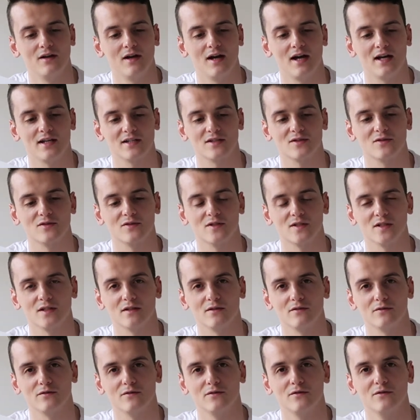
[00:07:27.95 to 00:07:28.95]
Ask
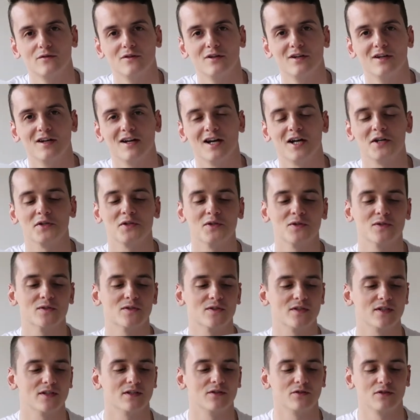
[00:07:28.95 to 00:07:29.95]
yourself how you're
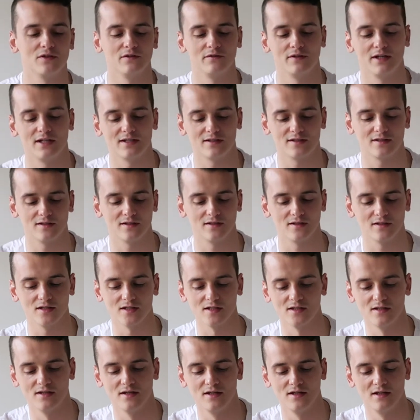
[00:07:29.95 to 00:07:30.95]
using your
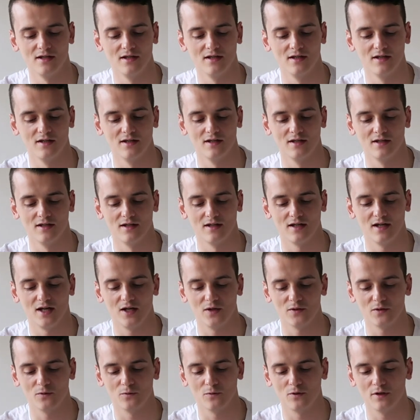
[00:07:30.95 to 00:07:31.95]
devices,
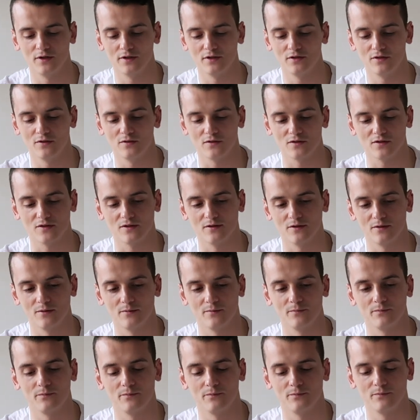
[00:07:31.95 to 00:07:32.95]
how you want to use
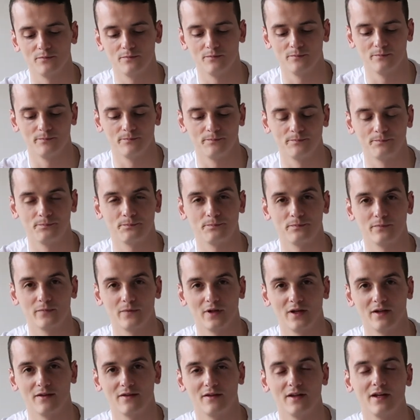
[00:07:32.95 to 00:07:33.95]
them,
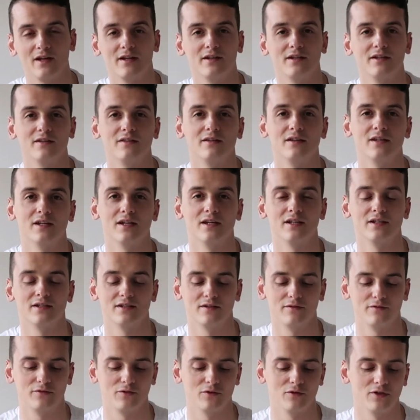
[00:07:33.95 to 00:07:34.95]
and then in the end,
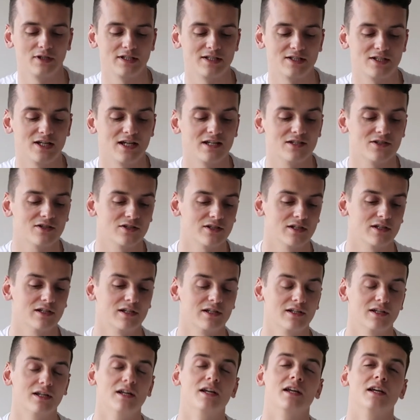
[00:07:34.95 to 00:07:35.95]
if you're
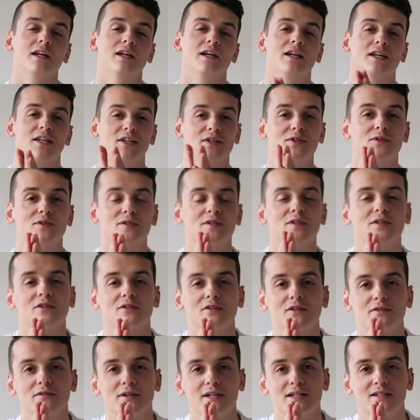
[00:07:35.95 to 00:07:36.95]
intentionally using
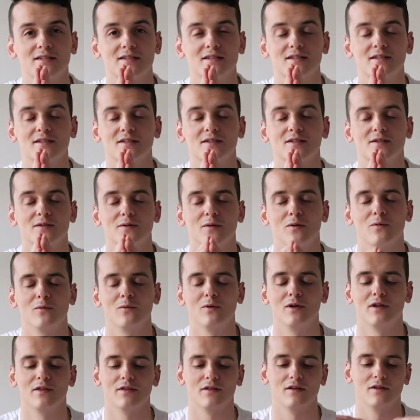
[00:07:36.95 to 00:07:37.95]
your devices
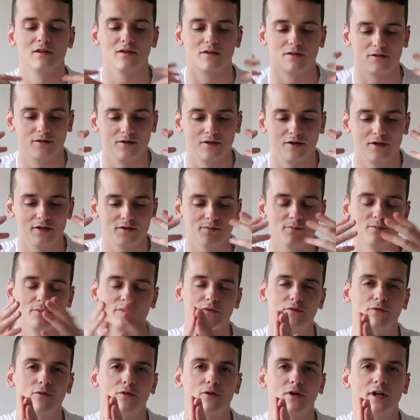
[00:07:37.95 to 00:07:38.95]
with thought
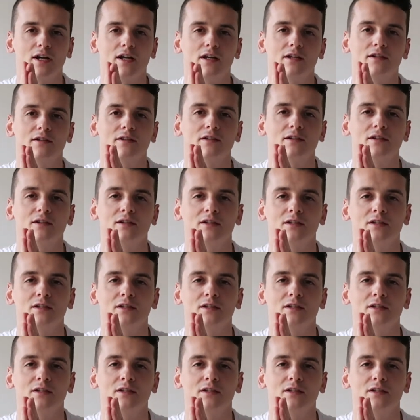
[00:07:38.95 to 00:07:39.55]
beforehand,